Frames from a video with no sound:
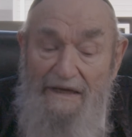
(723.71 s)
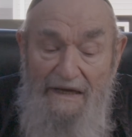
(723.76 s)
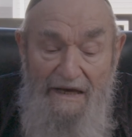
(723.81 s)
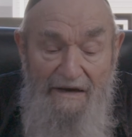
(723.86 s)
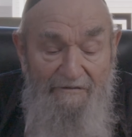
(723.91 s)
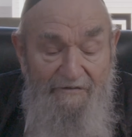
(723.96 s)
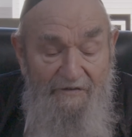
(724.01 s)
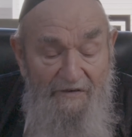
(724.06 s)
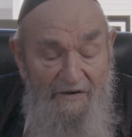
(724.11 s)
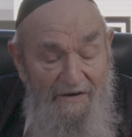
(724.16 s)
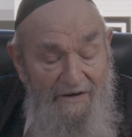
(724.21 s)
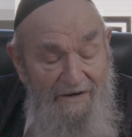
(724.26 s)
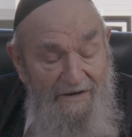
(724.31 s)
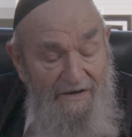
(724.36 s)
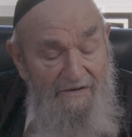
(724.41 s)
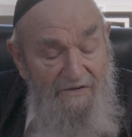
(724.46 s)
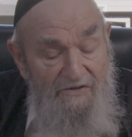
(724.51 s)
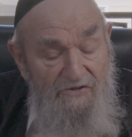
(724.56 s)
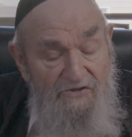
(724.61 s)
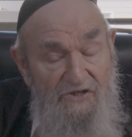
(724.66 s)
And for
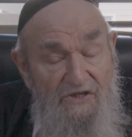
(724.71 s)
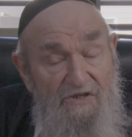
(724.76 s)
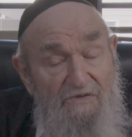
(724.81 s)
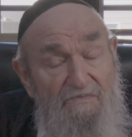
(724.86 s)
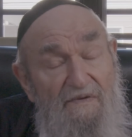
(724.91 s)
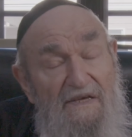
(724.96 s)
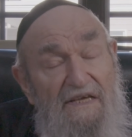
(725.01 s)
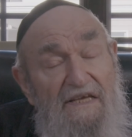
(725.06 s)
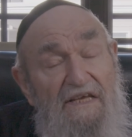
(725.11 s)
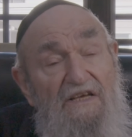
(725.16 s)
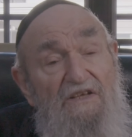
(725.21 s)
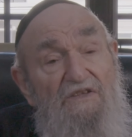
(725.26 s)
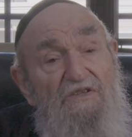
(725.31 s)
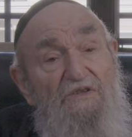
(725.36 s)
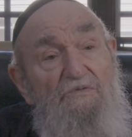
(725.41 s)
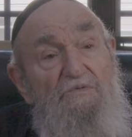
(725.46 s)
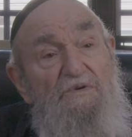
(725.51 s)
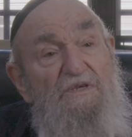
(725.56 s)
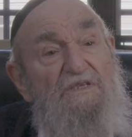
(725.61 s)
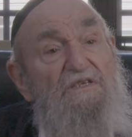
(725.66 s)
her, she's making
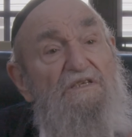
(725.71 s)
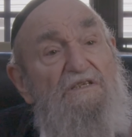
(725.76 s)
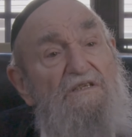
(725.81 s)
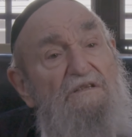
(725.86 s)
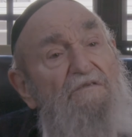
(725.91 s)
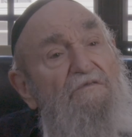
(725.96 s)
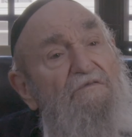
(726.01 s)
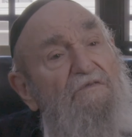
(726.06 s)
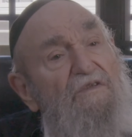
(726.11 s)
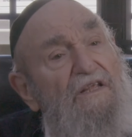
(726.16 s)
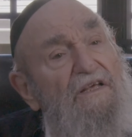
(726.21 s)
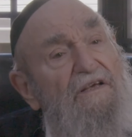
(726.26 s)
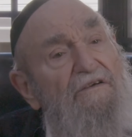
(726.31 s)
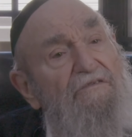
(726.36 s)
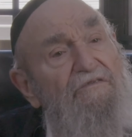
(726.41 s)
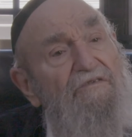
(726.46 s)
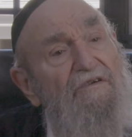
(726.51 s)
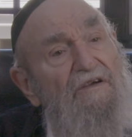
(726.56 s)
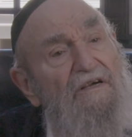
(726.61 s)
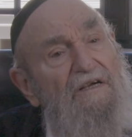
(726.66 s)
the
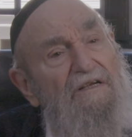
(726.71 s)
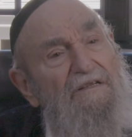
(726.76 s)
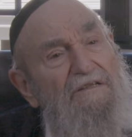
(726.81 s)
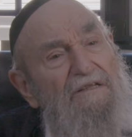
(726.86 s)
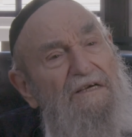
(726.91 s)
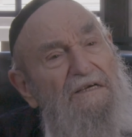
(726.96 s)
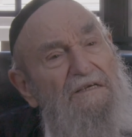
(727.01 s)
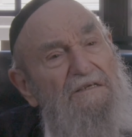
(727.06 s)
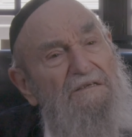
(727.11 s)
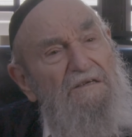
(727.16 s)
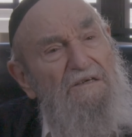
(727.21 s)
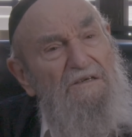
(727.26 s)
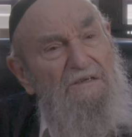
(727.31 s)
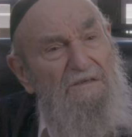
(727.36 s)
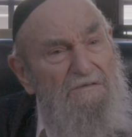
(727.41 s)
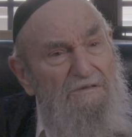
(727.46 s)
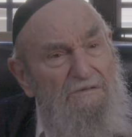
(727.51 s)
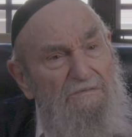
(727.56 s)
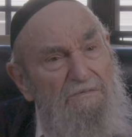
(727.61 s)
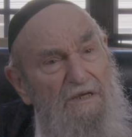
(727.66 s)
laugh. Like,
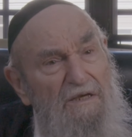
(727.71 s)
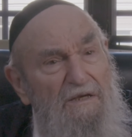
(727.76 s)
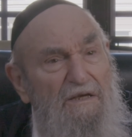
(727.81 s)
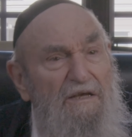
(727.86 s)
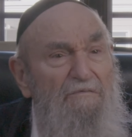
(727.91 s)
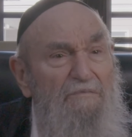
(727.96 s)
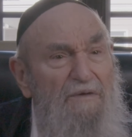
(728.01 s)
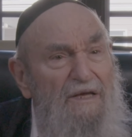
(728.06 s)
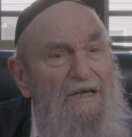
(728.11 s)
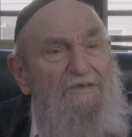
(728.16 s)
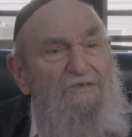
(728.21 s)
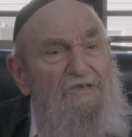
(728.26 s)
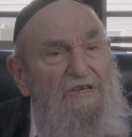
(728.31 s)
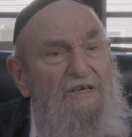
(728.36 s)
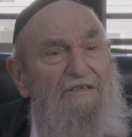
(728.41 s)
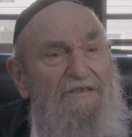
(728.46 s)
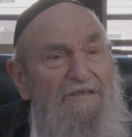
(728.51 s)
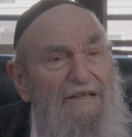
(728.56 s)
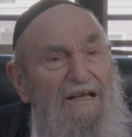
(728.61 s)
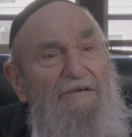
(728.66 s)
oh, you can give me a
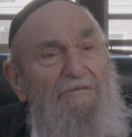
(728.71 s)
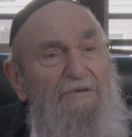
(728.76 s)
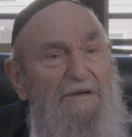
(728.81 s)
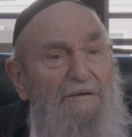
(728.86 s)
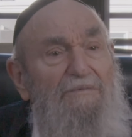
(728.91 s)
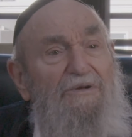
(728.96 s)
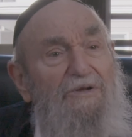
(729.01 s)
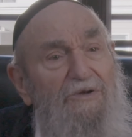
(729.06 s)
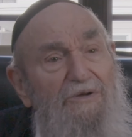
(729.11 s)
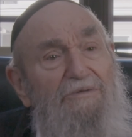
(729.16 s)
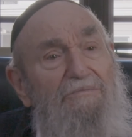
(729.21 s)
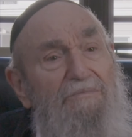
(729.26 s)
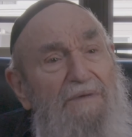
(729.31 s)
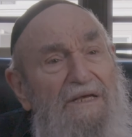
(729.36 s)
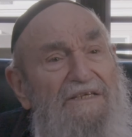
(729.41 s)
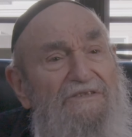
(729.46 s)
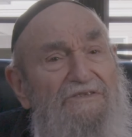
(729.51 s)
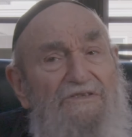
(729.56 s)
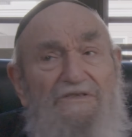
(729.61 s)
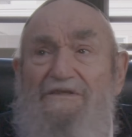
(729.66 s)
kid now when I'm an old
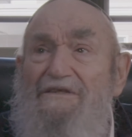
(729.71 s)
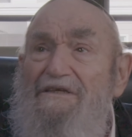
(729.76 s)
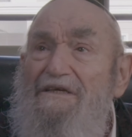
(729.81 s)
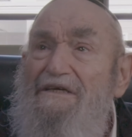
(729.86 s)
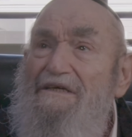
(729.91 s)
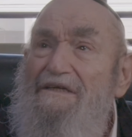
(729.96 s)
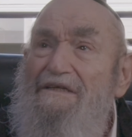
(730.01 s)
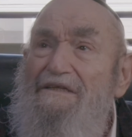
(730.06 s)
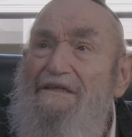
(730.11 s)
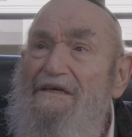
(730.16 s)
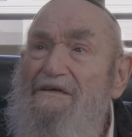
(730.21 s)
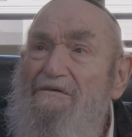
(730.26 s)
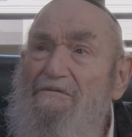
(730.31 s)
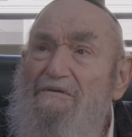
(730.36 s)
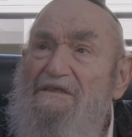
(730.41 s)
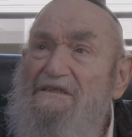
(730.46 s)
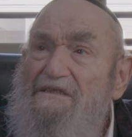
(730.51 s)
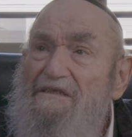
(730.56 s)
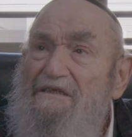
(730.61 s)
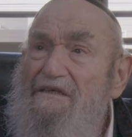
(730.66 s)
man. Like,
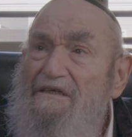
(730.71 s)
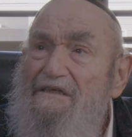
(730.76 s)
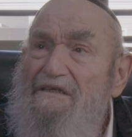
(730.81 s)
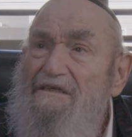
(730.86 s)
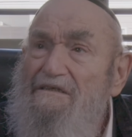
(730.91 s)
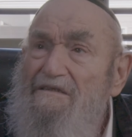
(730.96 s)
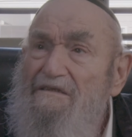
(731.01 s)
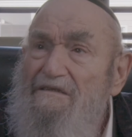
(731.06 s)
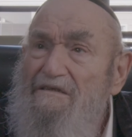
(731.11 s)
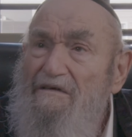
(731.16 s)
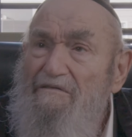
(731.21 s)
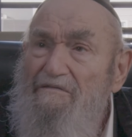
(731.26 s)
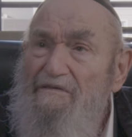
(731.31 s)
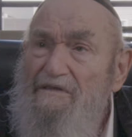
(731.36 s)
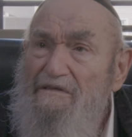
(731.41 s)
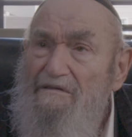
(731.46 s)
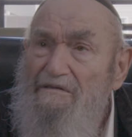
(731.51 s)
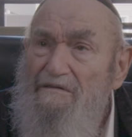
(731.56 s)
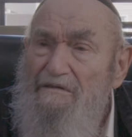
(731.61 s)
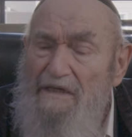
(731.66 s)
what's the interest of
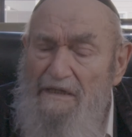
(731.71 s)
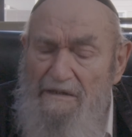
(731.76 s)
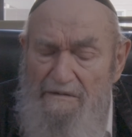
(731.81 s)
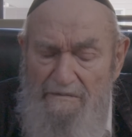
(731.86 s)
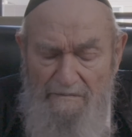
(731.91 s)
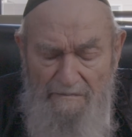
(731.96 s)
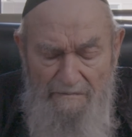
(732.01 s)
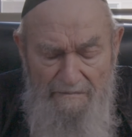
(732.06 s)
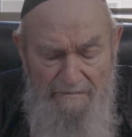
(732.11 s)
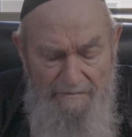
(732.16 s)
it, right?